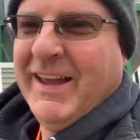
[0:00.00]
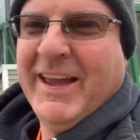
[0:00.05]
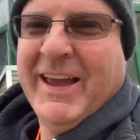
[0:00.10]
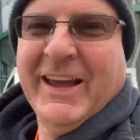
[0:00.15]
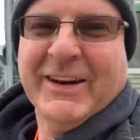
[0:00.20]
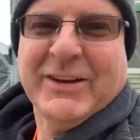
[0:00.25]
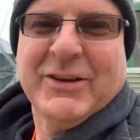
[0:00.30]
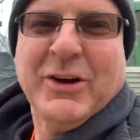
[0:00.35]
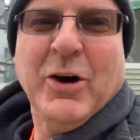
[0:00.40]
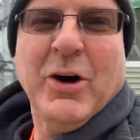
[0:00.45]

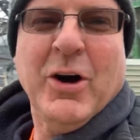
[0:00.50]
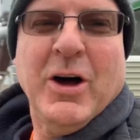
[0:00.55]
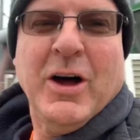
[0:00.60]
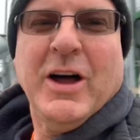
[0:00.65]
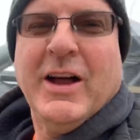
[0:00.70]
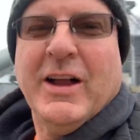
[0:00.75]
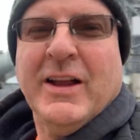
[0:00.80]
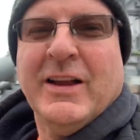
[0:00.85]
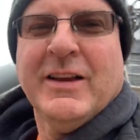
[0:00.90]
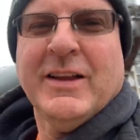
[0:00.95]
and
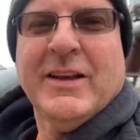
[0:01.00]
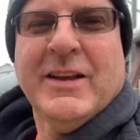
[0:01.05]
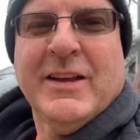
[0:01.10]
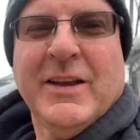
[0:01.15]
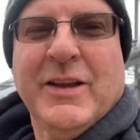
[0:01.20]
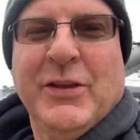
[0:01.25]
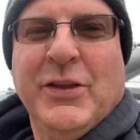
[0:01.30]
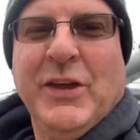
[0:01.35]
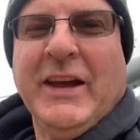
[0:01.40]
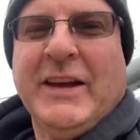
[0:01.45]
Cole
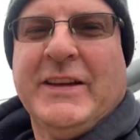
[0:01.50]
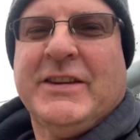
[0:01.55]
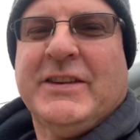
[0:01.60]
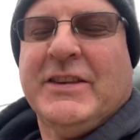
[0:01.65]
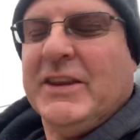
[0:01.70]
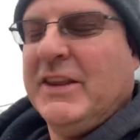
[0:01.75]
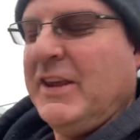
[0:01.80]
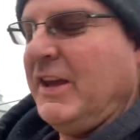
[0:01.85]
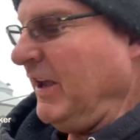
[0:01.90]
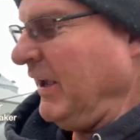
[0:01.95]
thinks
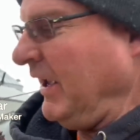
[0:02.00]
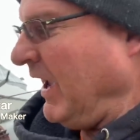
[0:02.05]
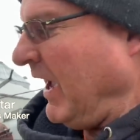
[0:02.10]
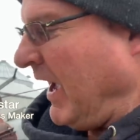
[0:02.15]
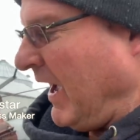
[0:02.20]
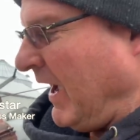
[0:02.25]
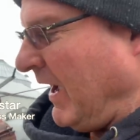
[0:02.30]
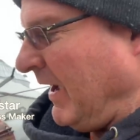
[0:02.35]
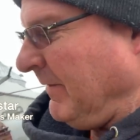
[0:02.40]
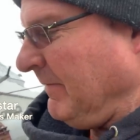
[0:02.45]
the
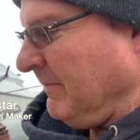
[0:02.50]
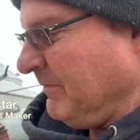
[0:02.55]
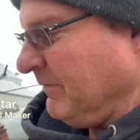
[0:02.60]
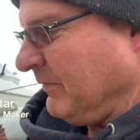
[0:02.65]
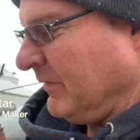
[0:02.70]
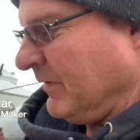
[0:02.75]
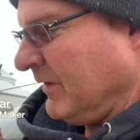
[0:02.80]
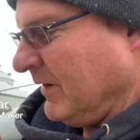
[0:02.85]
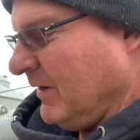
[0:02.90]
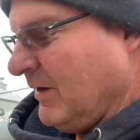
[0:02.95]
uh,
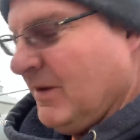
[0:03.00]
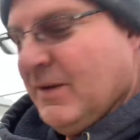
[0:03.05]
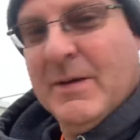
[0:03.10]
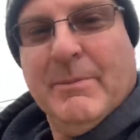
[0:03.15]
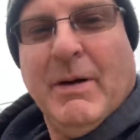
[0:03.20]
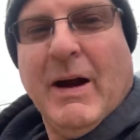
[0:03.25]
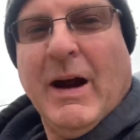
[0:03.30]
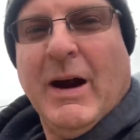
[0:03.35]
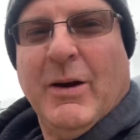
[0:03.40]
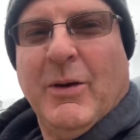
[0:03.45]

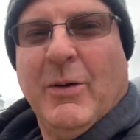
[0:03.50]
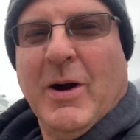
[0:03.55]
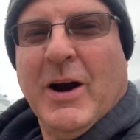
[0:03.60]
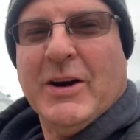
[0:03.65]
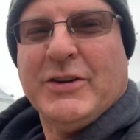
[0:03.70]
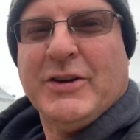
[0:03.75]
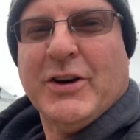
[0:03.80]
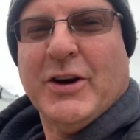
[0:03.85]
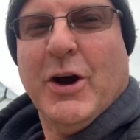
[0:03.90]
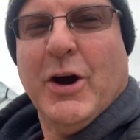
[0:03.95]
power
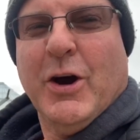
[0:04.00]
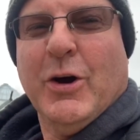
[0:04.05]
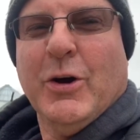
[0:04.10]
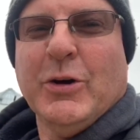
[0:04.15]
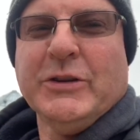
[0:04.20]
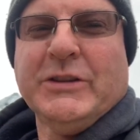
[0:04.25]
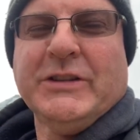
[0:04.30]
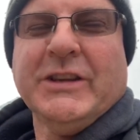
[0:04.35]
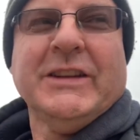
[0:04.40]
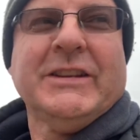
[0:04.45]
washer
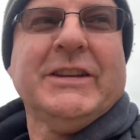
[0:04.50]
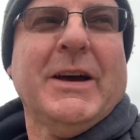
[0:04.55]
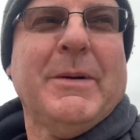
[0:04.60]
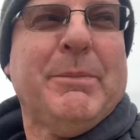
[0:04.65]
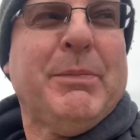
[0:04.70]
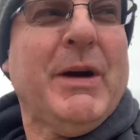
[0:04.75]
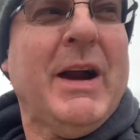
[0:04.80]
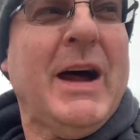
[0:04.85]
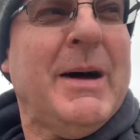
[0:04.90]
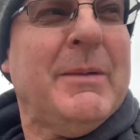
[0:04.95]
hose is a
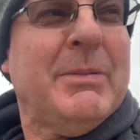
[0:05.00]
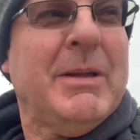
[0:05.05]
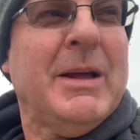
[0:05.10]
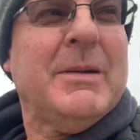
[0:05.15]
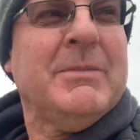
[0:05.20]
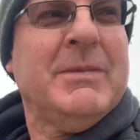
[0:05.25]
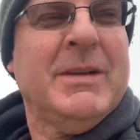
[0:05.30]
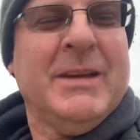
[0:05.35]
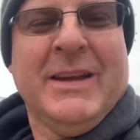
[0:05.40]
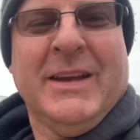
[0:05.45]

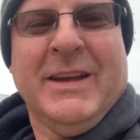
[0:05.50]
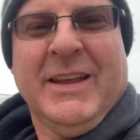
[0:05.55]
problem.